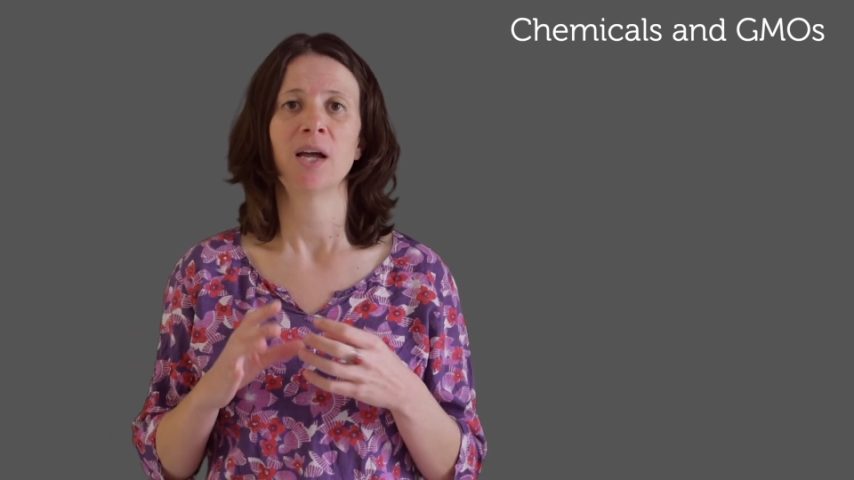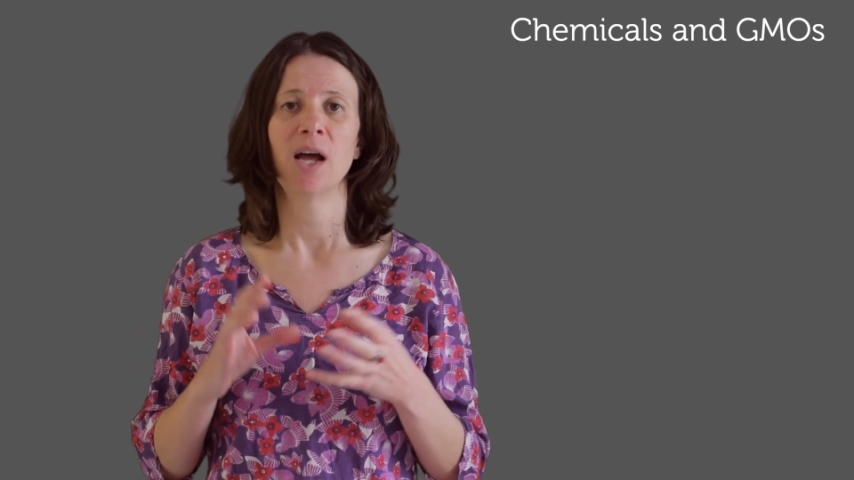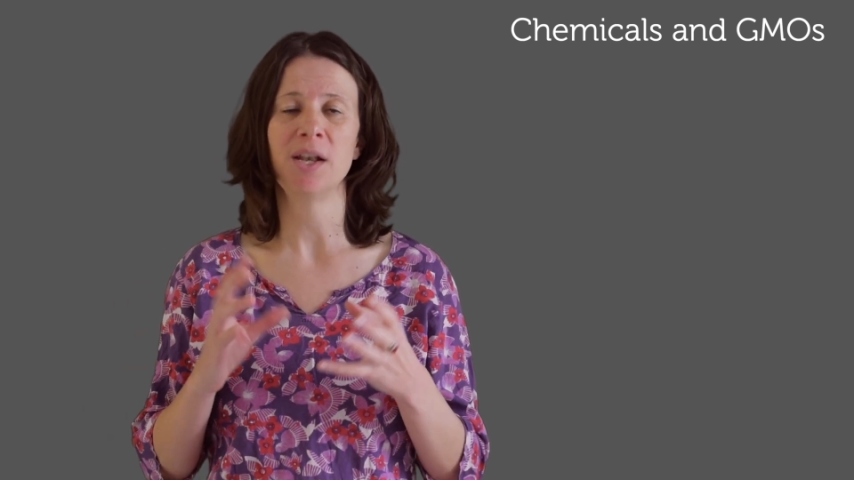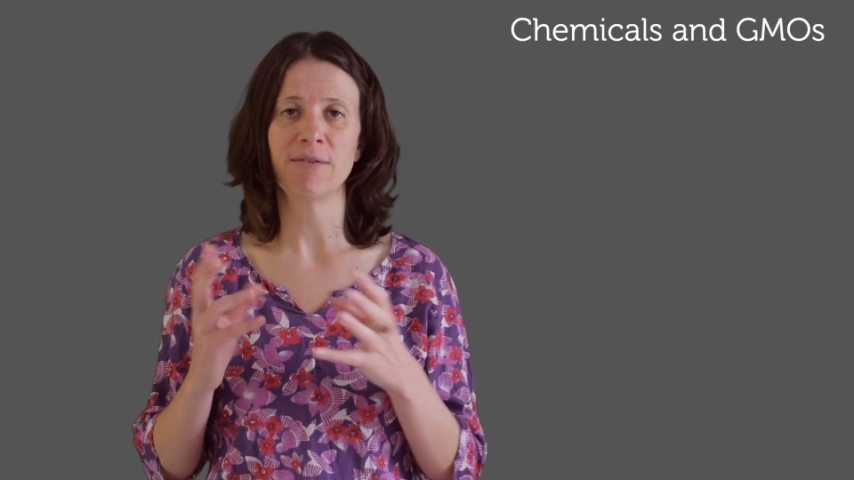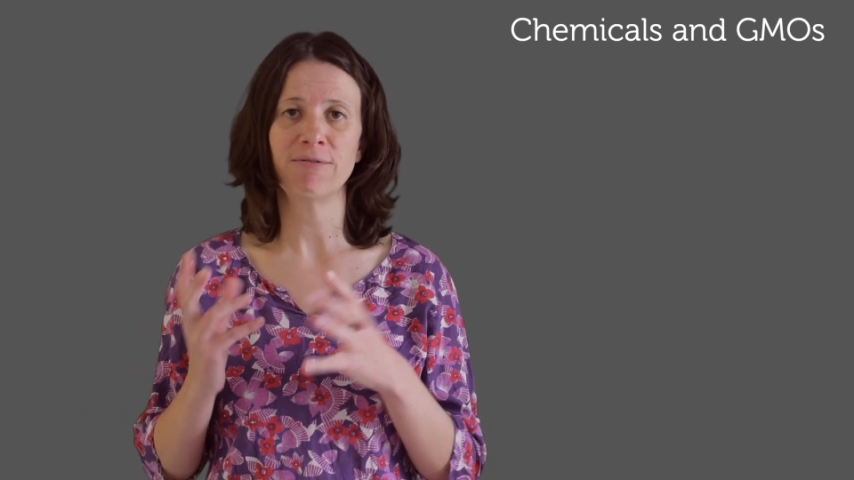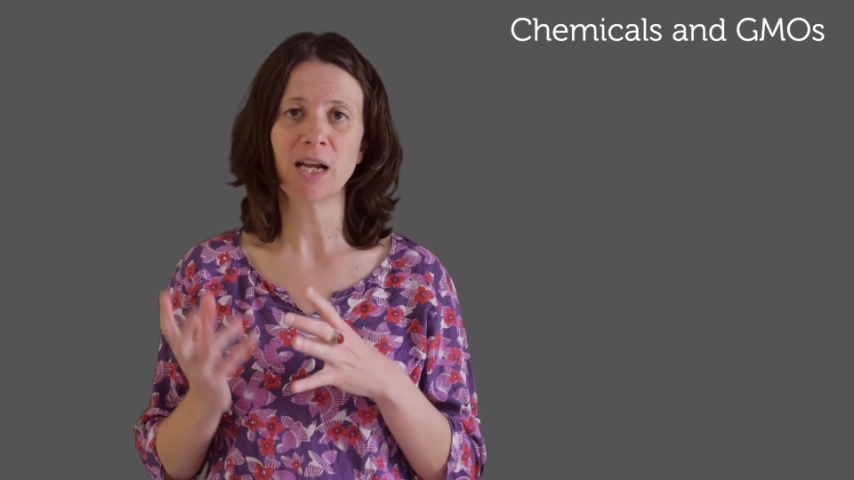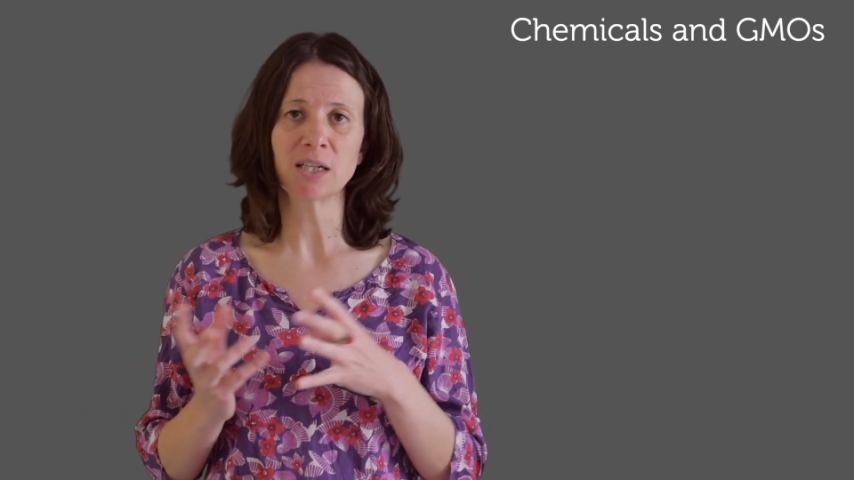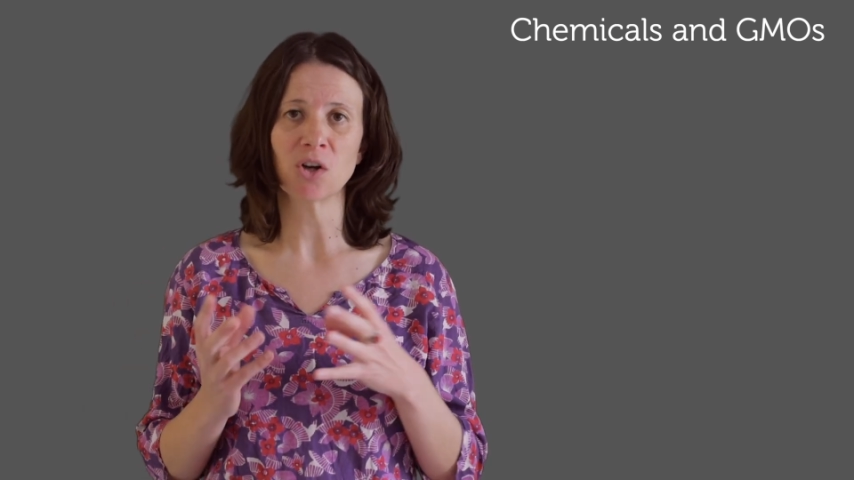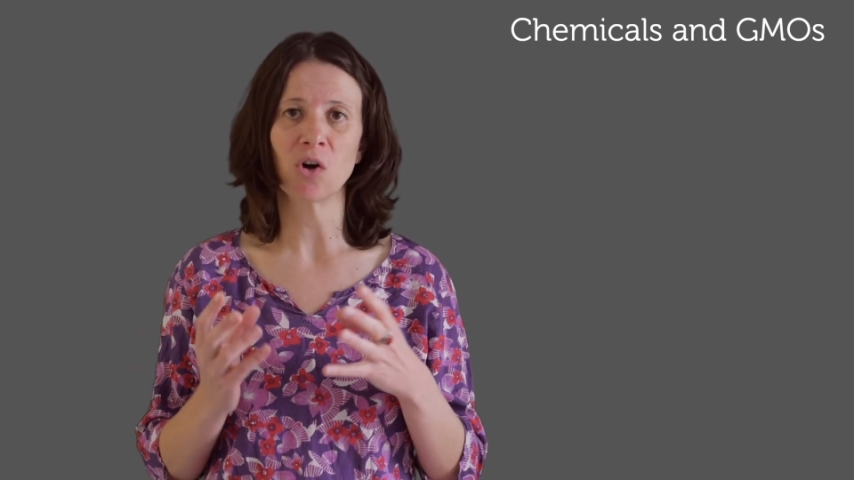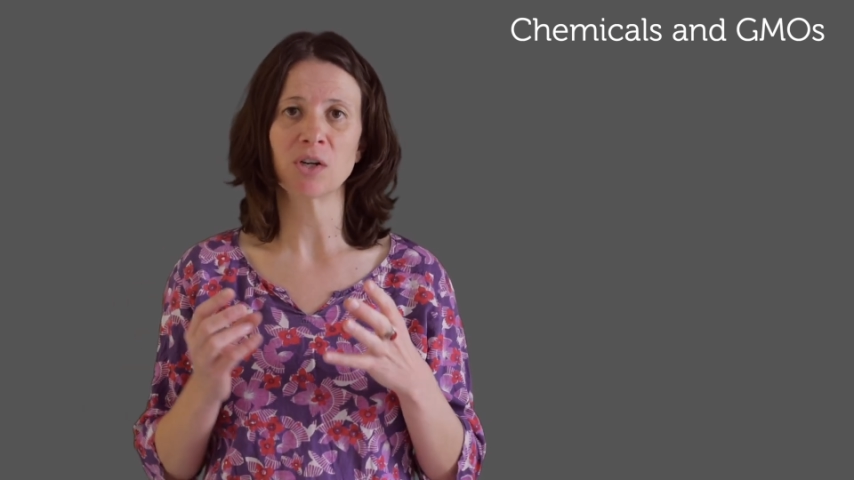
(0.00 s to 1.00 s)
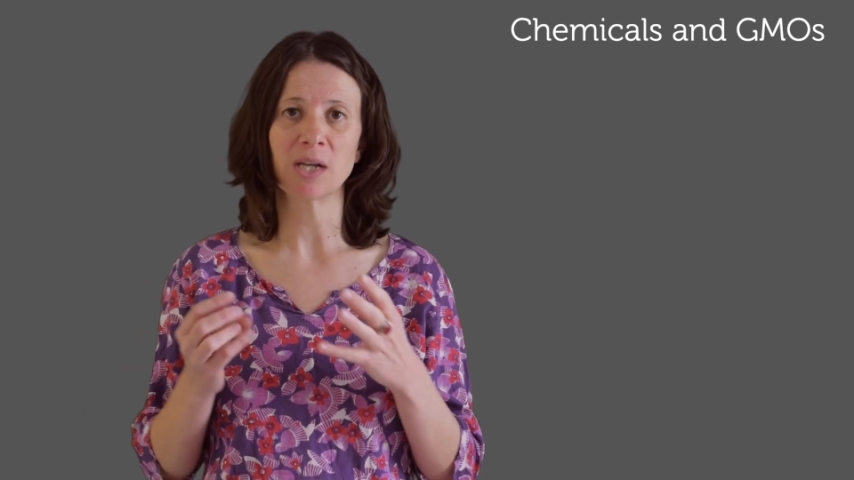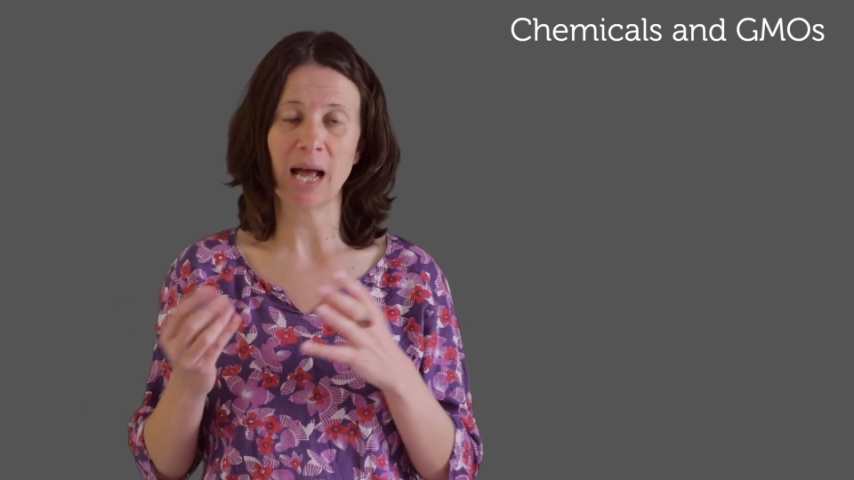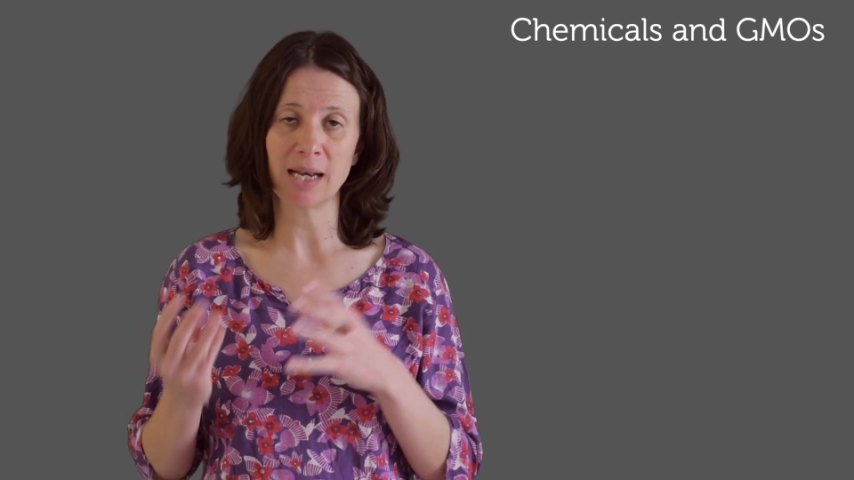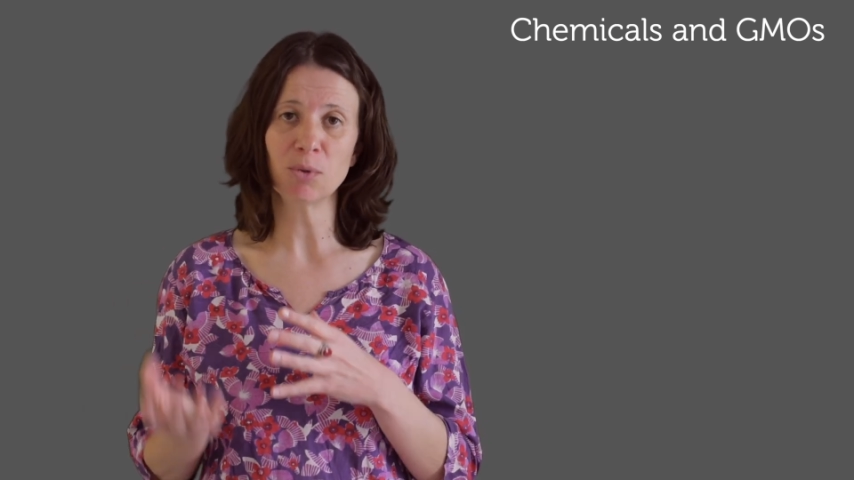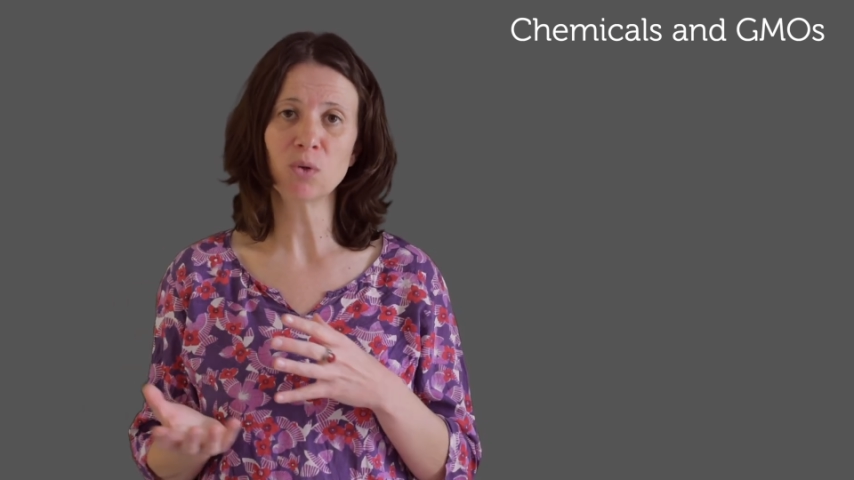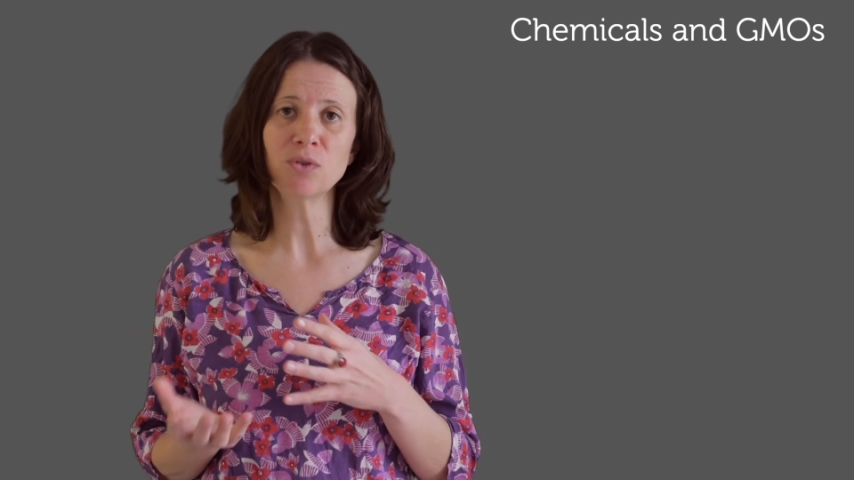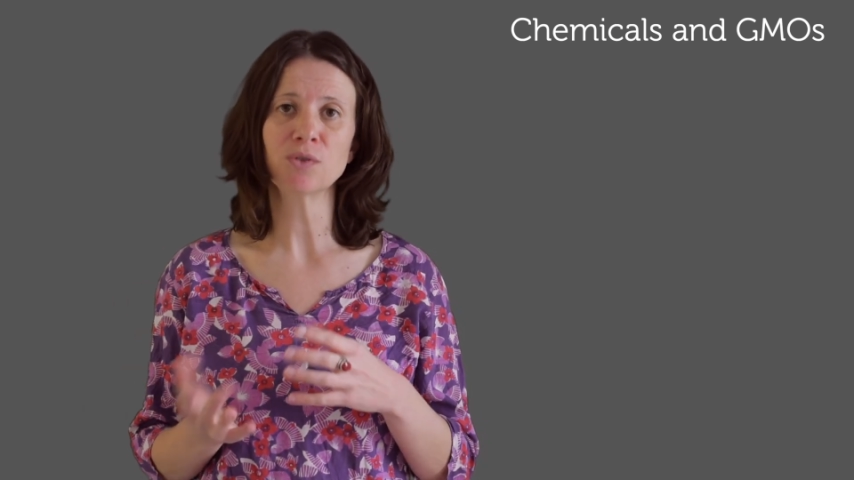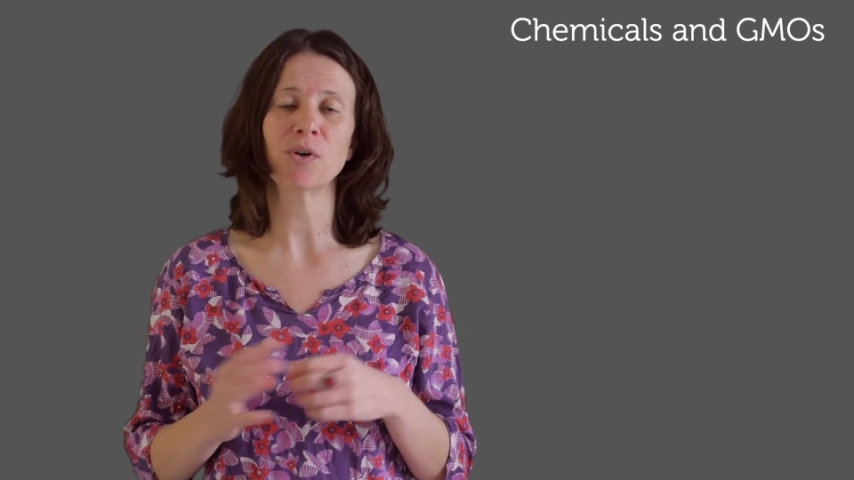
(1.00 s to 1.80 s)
an effect on animals.